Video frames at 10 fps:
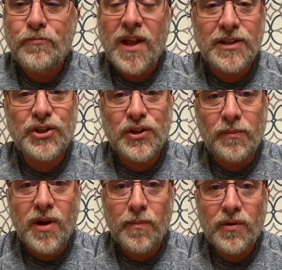this is a
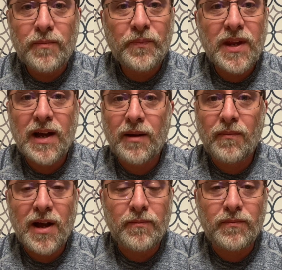good pepper.
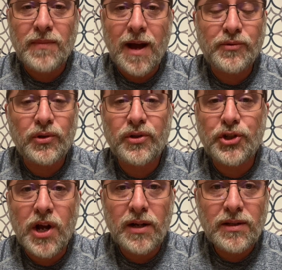I'm absolutely
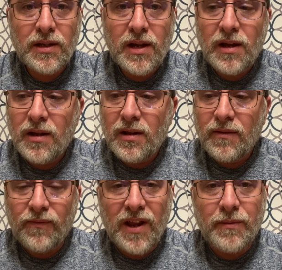shocked.
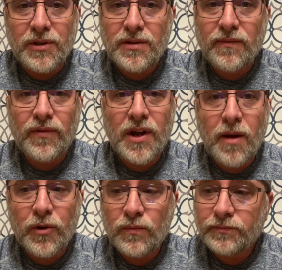Flavor's
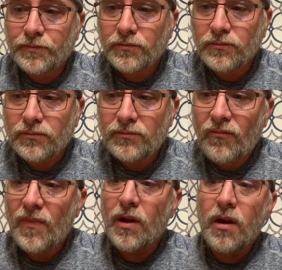phenomenal.
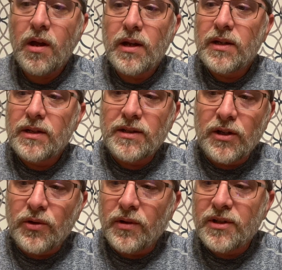
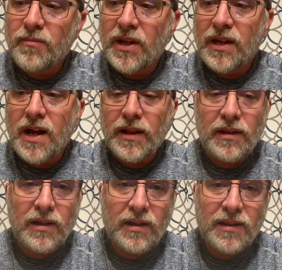Still, to me, not
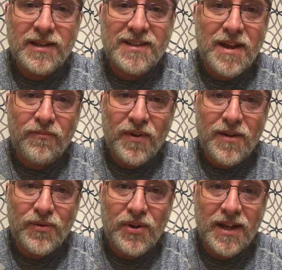the same
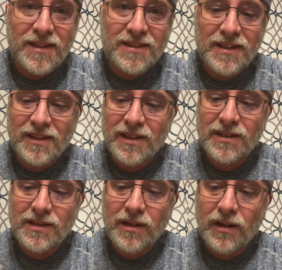flavor as
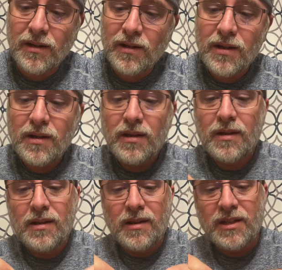this
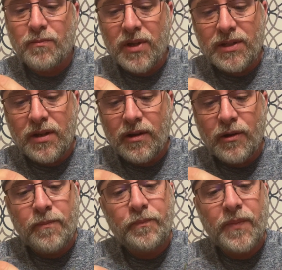this beast
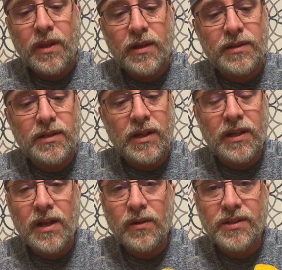here, this
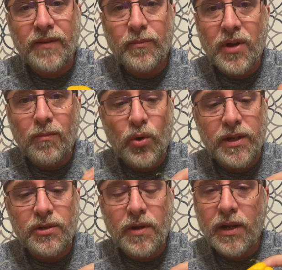yellow 7-pot
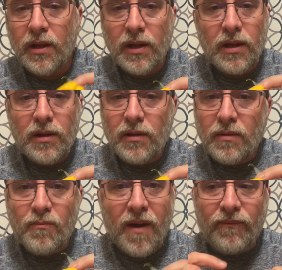brain strain,
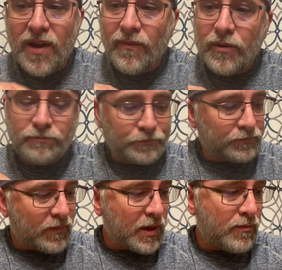my favorite.
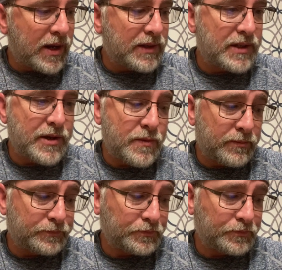But I'll tell you,